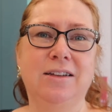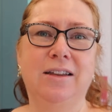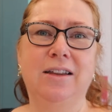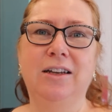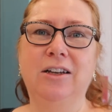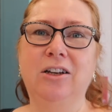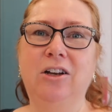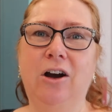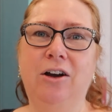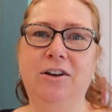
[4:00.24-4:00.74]
so
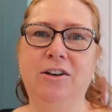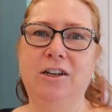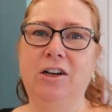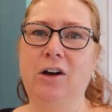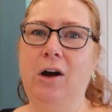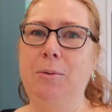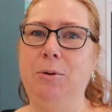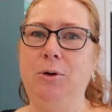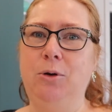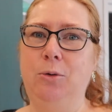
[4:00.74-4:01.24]
they can kind of
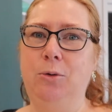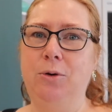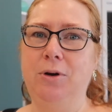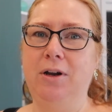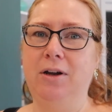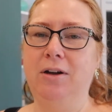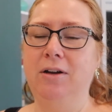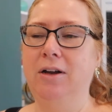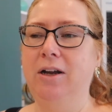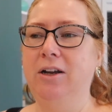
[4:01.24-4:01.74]
go up in
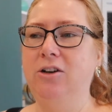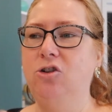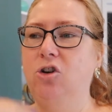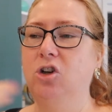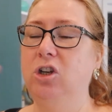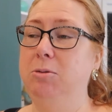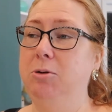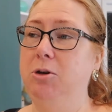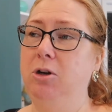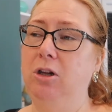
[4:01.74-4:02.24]
order, and
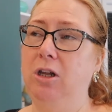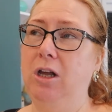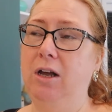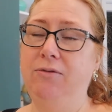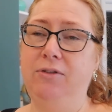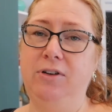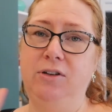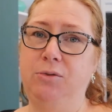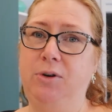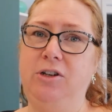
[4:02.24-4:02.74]
Document Your
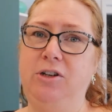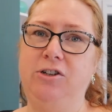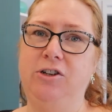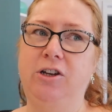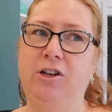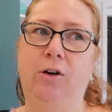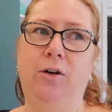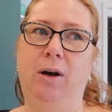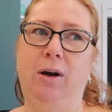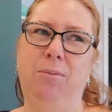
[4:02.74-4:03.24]
Life is ready to
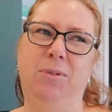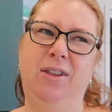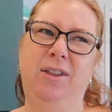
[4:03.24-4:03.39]
go up.